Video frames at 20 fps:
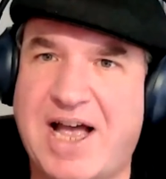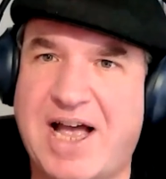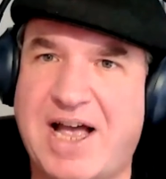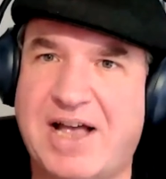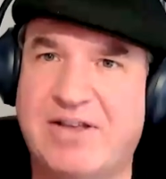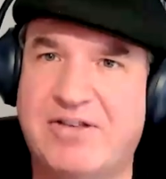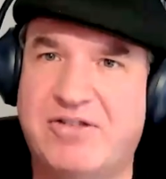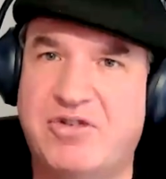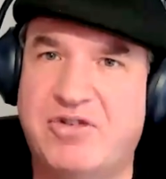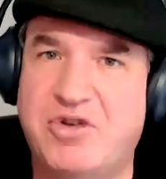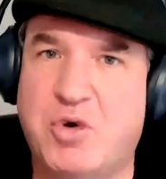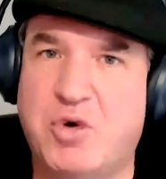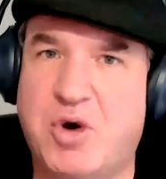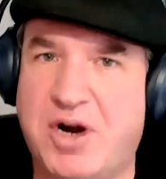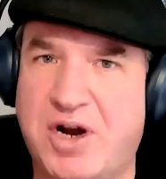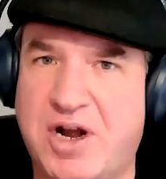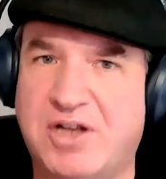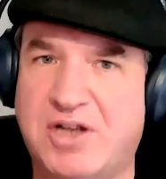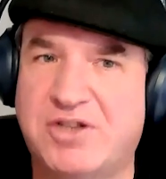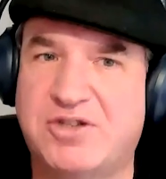as you
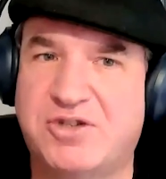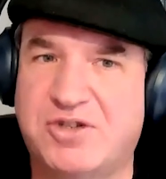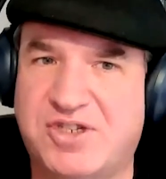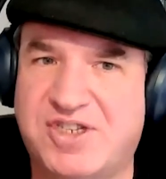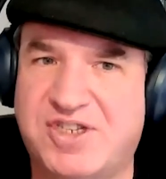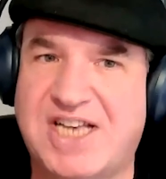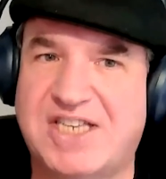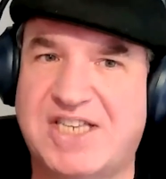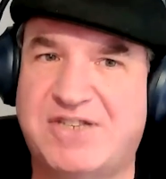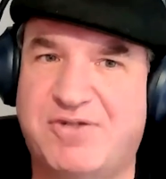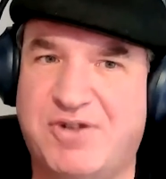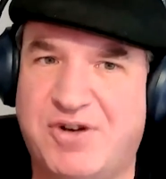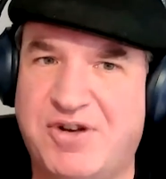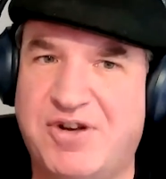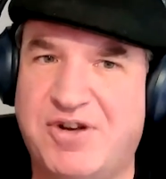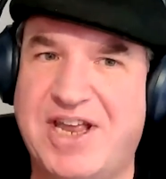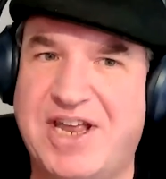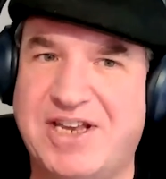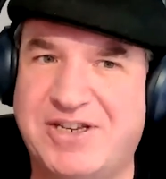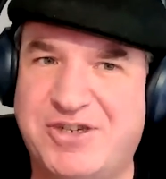are not successful
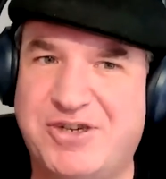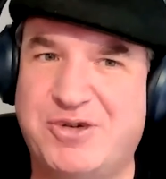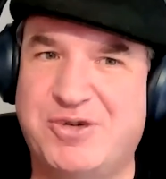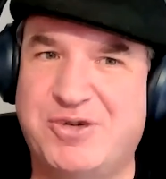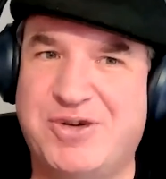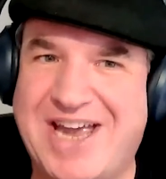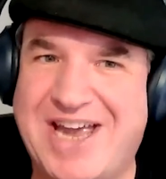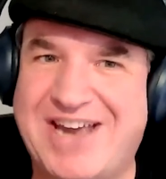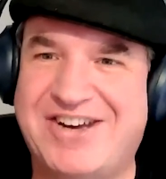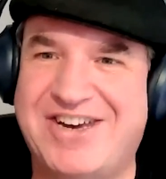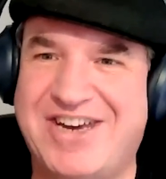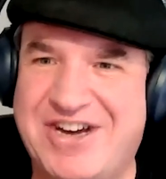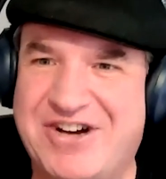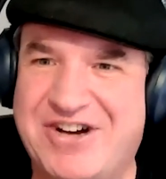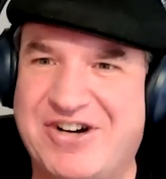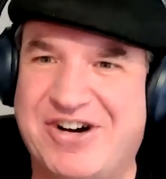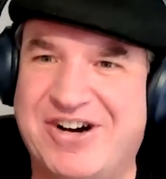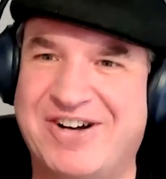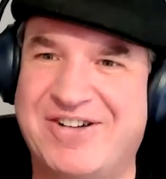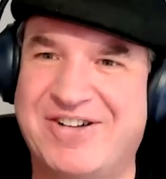unless you get
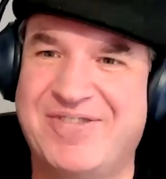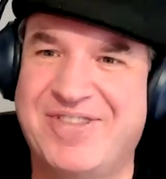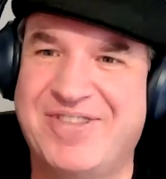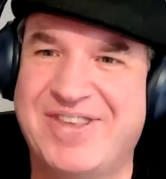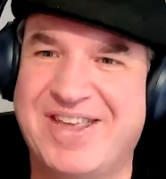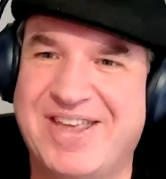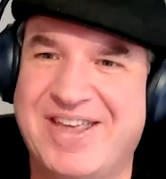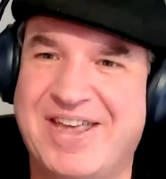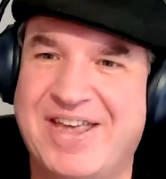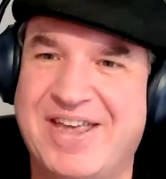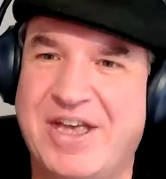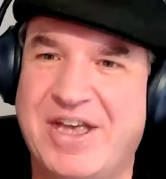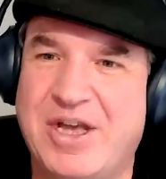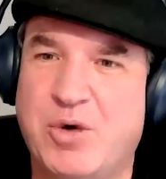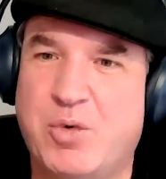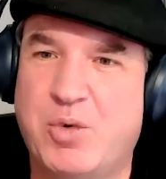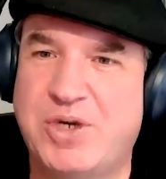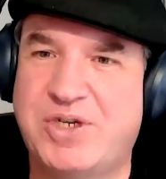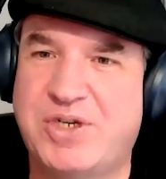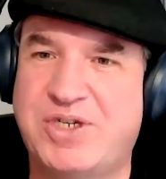here,
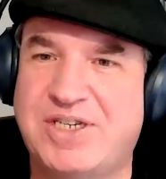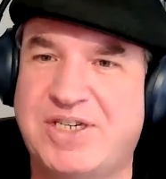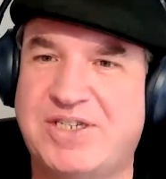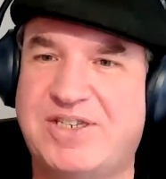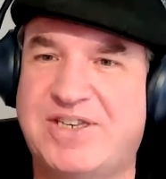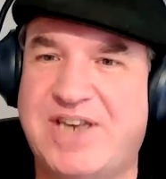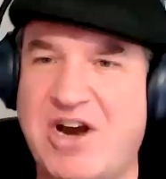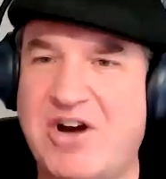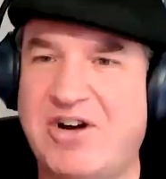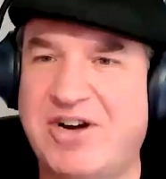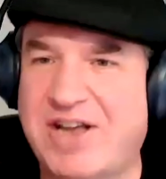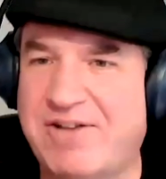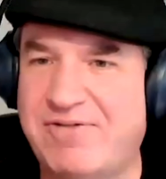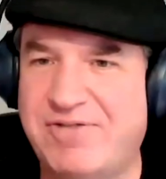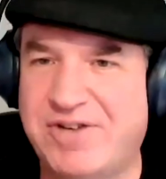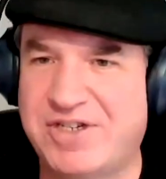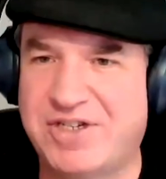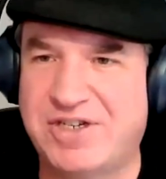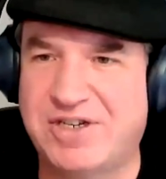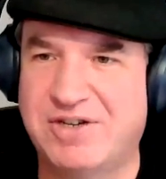which is their
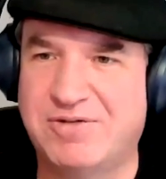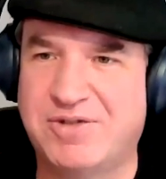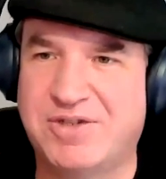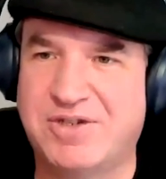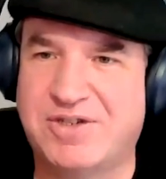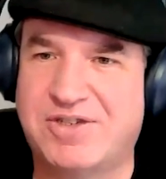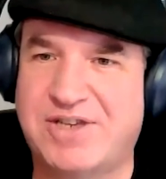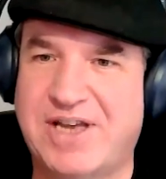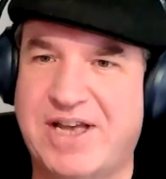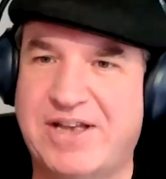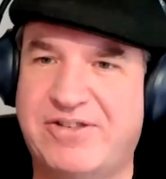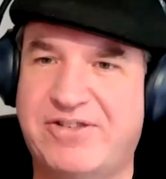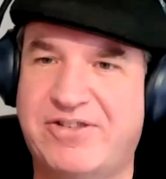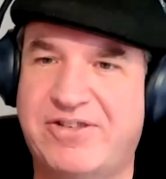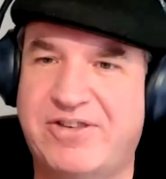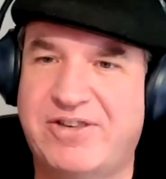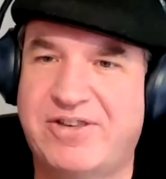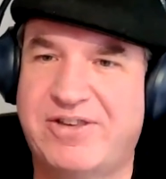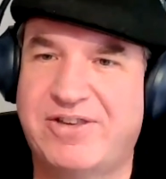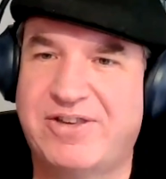definition of
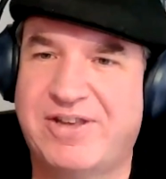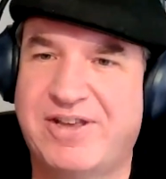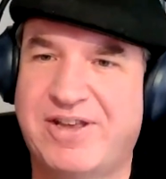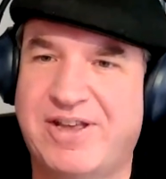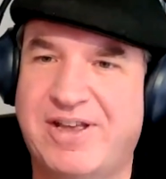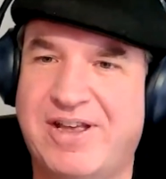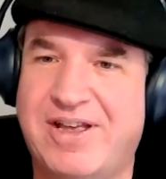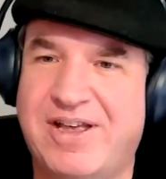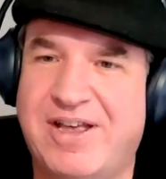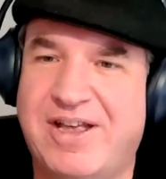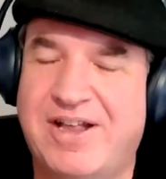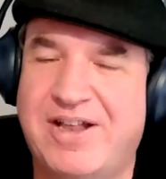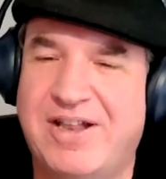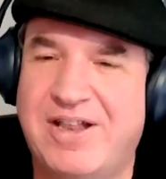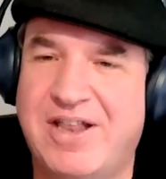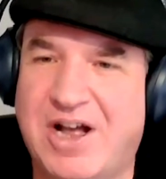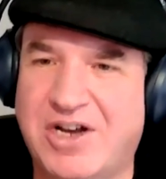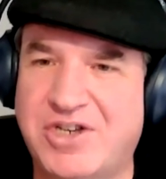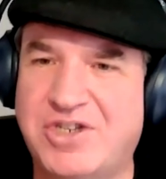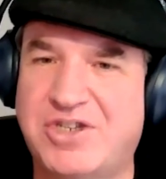success,
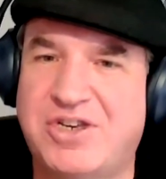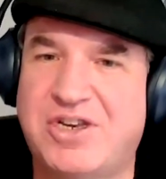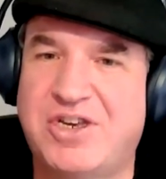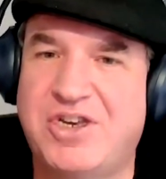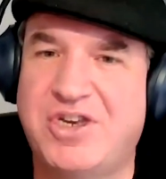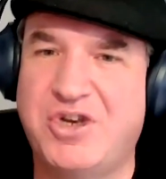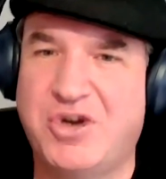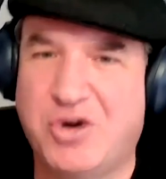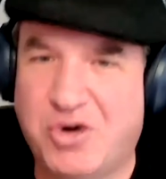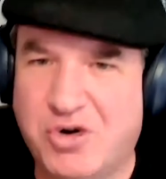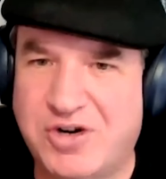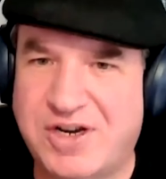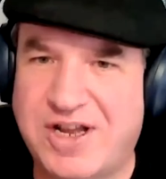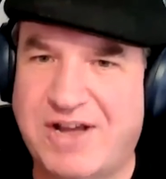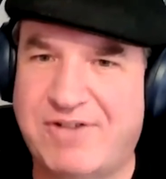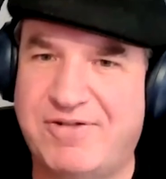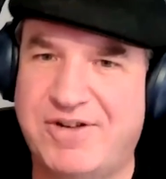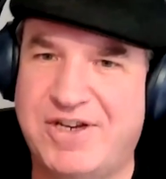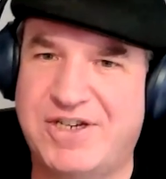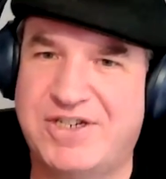not your
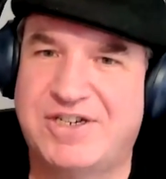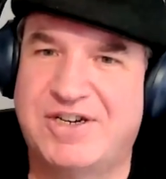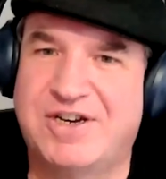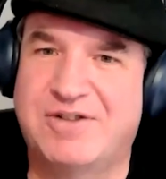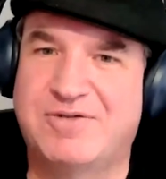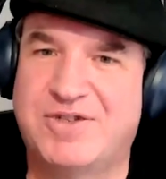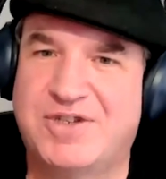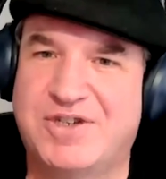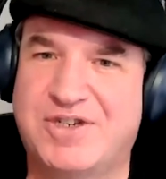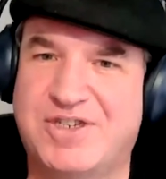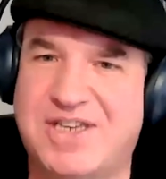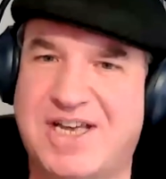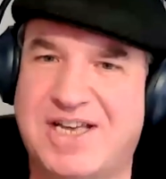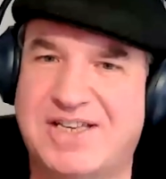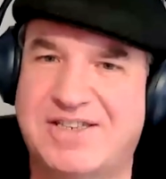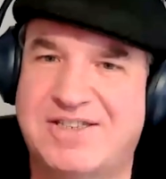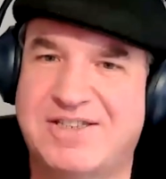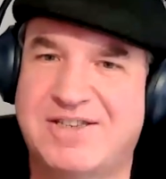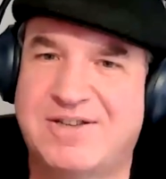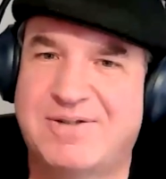definition of
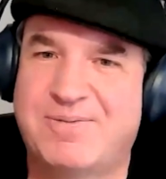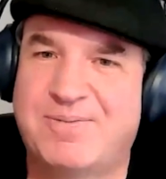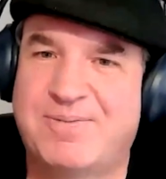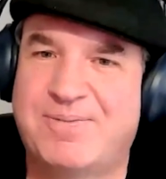success.